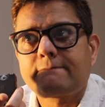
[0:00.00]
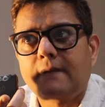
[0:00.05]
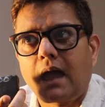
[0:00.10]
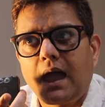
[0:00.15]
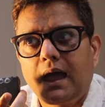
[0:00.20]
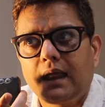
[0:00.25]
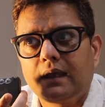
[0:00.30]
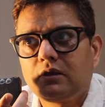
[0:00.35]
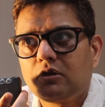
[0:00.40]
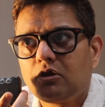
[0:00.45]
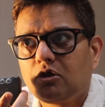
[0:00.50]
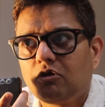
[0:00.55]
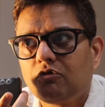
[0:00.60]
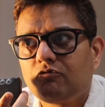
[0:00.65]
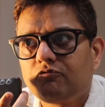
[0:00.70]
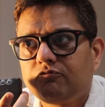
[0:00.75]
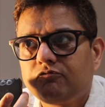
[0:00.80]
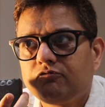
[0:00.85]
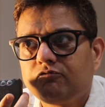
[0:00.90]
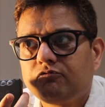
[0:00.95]
end
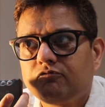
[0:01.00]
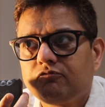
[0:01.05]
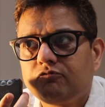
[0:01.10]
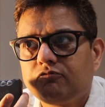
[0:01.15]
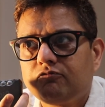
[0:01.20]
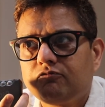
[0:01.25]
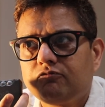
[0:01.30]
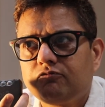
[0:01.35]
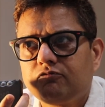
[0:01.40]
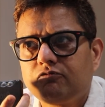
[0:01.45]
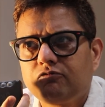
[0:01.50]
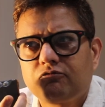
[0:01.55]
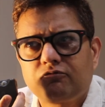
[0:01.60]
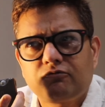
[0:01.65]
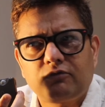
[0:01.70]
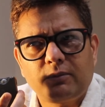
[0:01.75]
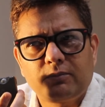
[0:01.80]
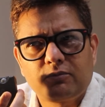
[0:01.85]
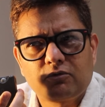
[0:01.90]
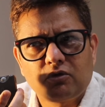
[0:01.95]
of
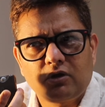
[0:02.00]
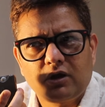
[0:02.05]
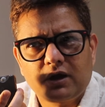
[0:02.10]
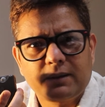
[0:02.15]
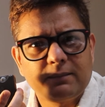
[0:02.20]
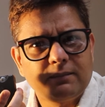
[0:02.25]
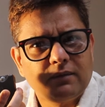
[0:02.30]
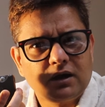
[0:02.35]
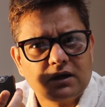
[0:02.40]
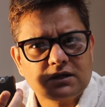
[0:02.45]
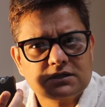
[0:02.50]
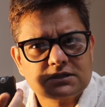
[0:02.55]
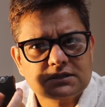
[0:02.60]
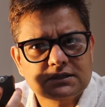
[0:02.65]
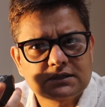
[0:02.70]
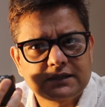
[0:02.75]
February, March.